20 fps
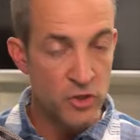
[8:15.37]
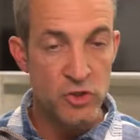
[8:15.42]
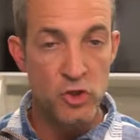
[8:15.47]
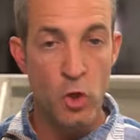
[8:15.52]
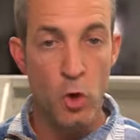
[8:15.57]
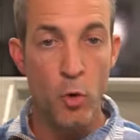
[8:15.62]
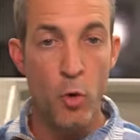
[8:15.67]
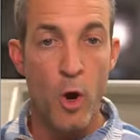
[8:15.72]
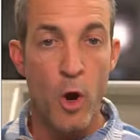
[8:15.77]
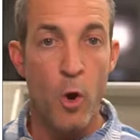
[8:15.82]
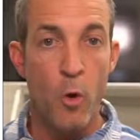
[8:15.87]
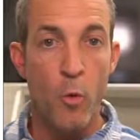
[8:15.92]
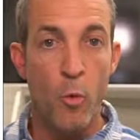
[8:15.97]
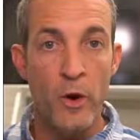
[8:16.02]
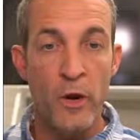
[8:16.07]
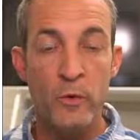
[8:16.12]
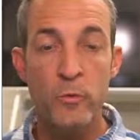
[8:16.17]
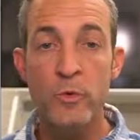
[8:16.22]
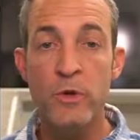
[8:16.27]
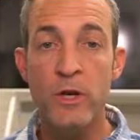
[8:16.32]
So
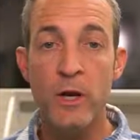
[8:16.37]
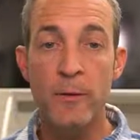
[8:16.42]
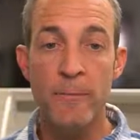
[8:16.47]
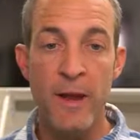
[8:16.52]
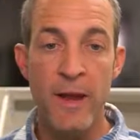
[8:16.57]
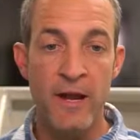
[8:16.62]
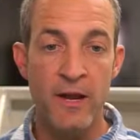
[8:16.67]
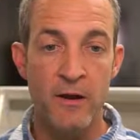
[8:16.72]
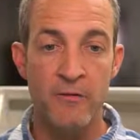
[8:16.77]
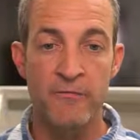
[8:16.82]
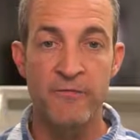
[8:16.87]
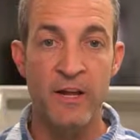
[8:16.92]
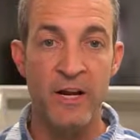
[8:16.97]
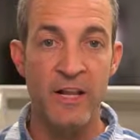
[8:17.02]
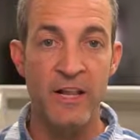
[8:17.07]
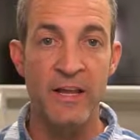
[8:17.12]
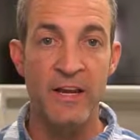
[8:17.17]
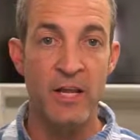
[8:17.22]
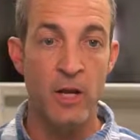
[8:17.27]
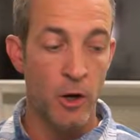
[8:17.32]
when we are
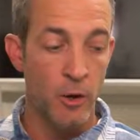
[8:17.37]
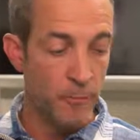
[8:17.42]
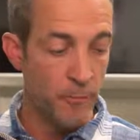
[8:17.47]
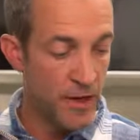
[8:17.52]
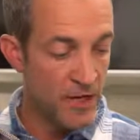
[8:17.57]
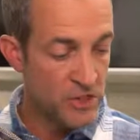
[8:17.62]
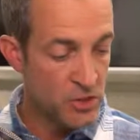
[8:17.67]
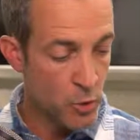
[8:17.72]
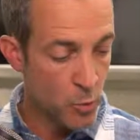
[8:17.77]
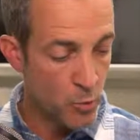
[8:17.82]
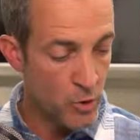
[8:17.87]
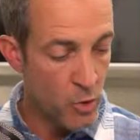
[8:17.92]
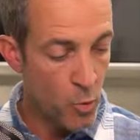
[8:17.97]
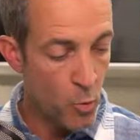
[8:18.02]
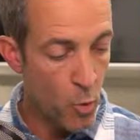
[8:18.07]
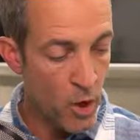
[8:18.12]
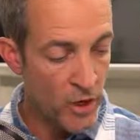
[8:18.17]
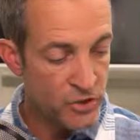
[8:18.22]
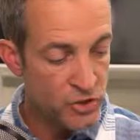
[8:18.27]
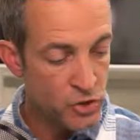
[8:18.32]
ventilating our patient, we
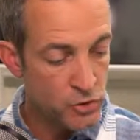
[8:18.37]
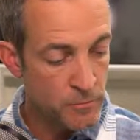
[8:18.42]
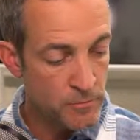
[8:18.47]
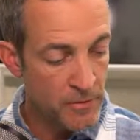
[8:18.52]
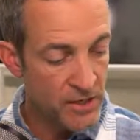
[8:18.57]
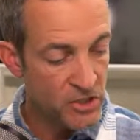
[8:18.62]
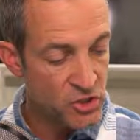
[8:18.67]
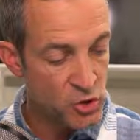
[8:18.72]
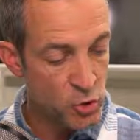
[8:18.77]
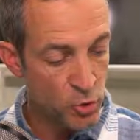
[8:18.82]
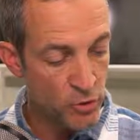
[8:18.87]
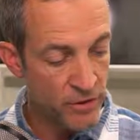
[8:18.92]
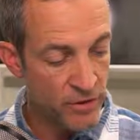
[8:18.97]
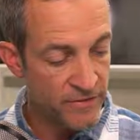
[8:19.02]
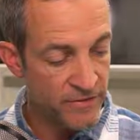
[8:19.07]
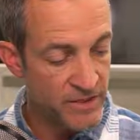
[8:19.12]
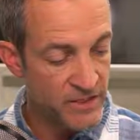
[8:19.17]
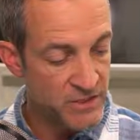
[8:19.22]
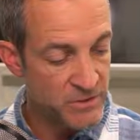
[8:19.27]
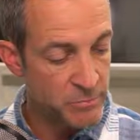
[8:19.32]
want to make sure
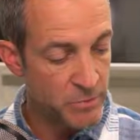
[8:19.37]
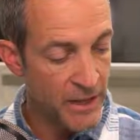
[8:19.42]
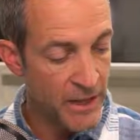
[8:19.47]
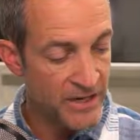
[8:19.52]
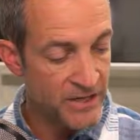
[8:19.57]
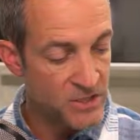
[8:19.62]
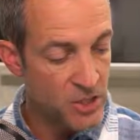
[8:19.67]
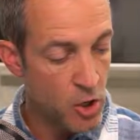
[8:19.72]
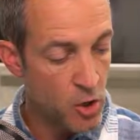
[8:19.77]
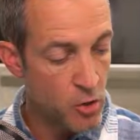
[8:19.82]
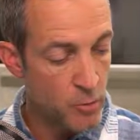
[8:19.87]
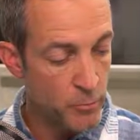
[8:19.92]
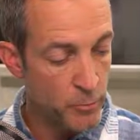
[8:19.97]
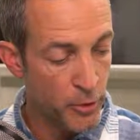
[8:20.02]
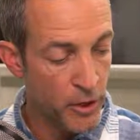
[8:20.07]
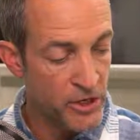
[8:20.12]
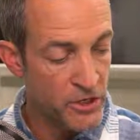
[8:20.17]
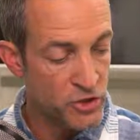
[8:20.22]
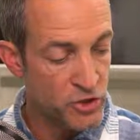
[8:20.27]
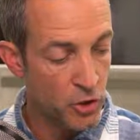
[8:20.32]
that this plateau
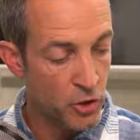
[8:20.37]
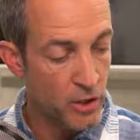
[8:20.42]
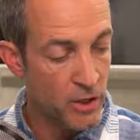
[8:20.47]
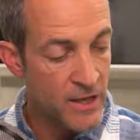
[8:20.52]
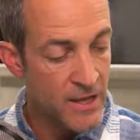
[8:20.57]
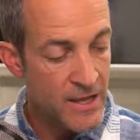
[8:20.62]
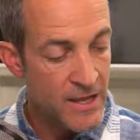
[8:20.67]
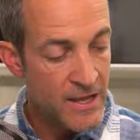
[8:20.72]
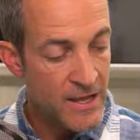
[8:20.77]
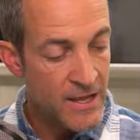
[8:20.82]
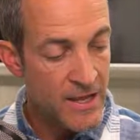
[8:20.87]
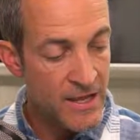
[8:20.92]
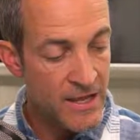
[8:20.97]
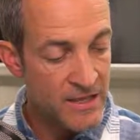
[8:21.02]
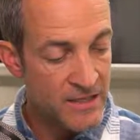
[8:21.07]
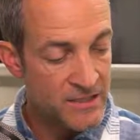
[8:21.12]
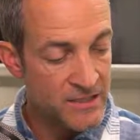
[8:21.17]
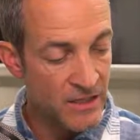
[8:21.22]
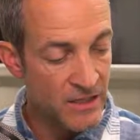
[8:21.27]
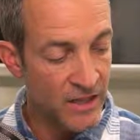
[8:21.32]
pressure
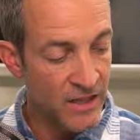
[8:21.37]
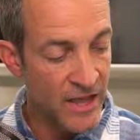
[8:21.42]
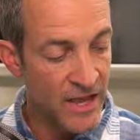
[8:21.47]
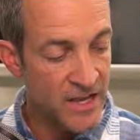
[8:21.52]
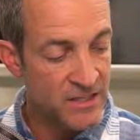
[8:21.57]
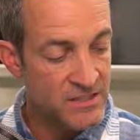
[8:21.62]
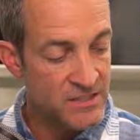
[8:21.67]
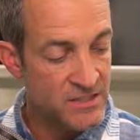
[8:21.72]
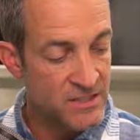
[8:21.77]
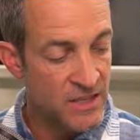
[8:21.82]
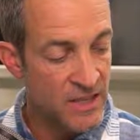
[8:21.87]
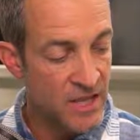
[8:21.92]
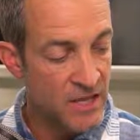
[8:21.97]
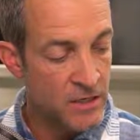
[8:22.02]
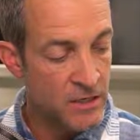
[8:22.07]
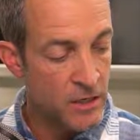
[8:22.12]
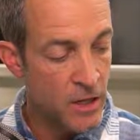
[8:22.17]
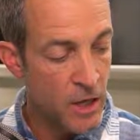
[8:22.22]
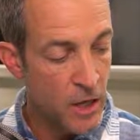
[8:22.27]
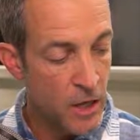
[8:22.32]
is less
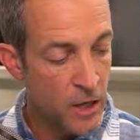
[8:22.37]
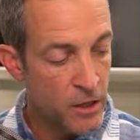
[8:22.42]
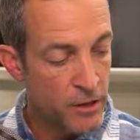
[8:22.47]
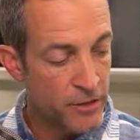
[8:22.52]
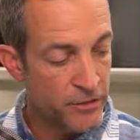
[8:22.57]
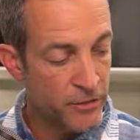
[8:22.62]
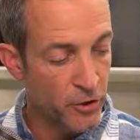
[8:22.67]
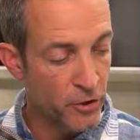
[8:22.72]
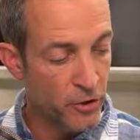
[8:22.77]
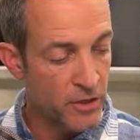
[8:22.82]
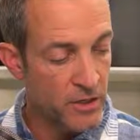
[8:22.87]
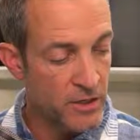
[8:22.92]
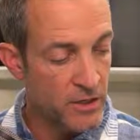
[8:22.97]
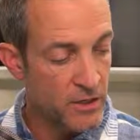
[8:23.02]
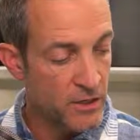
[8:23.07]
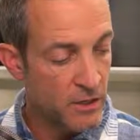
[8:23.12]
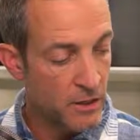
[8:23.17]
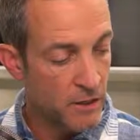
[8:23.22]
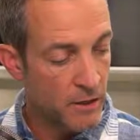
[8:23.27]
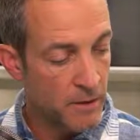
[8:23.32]
than 30
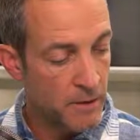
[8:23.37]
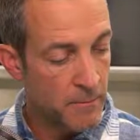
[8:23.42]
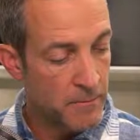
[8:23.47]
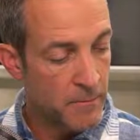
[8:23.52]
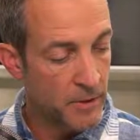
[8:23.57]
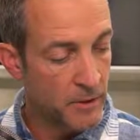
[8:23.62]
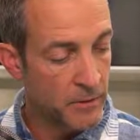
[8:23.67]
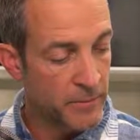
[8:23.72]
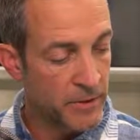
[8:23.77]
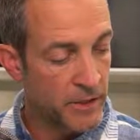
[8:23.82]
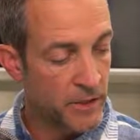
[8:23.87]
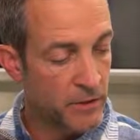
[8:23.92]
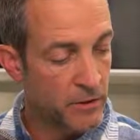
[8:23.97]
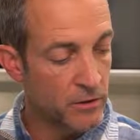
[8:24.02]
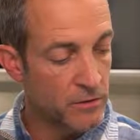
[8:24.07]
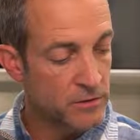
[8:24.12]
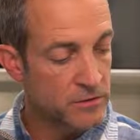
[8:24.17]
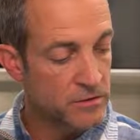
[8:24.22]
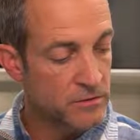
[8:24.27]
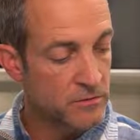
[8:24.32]

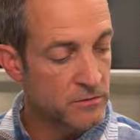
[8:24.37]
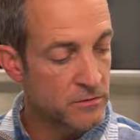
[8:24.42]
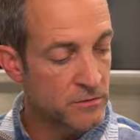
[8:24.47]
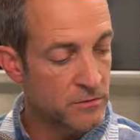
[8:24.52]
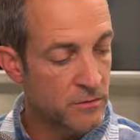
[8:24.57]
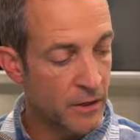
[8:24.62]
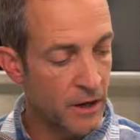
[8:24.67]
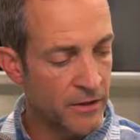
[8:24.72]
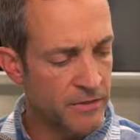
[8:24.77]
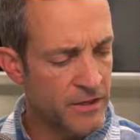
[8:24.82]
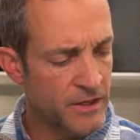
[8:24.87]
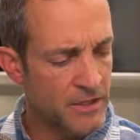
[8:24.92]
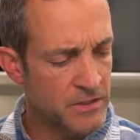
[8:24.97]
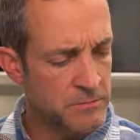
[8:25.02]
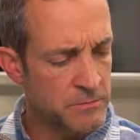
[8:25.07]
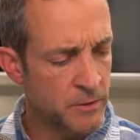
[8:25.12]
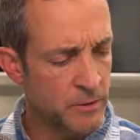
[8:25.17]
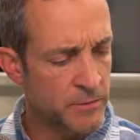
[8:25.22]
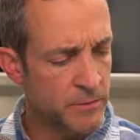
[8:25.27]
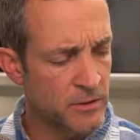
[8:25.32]
millimeters. I think it's
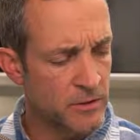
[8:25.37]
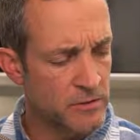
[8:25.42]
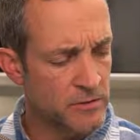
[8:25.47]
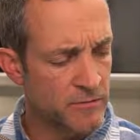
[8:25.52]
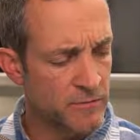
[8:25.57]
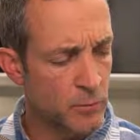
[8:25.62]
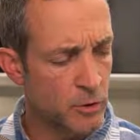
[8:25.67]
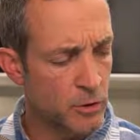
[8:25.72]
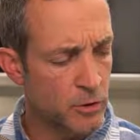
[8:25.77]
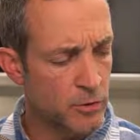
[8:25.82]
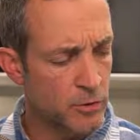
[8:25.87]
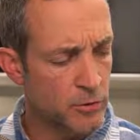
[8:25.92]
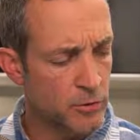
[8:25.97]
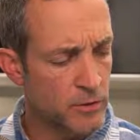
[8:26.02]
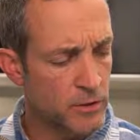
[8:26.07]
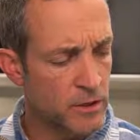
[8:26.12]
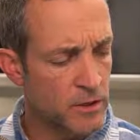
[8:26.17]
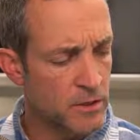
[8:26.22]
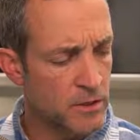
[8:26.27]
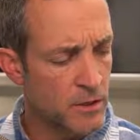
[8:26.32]
millimeters of
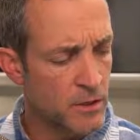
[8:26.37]
mercury.